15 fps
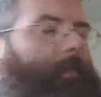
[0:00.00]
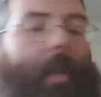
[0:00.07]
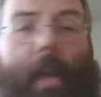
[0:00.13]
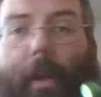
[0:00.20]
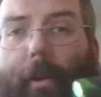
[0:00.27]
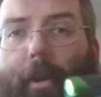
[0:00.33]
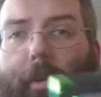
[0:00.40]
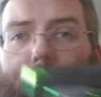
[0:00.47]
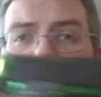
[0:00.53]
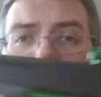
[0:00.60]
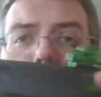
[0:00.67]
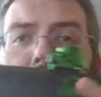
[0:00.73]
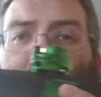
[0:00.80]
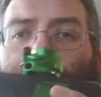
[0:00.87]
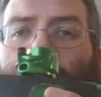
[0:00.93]
I don't know where that
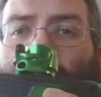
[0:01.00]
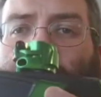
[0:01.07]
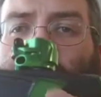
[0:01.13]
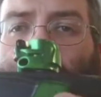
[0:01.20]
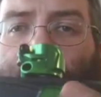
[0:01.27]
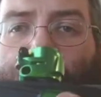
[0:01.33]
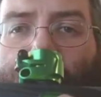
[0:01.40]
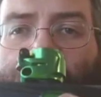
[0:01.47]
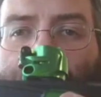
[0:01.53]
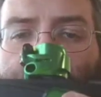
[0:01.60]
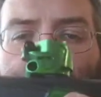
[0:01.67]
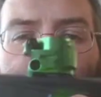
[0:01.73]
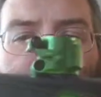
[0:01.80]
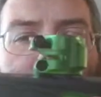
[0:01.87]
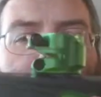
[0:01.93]
is, but the eye
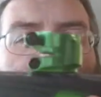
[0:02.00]
covers are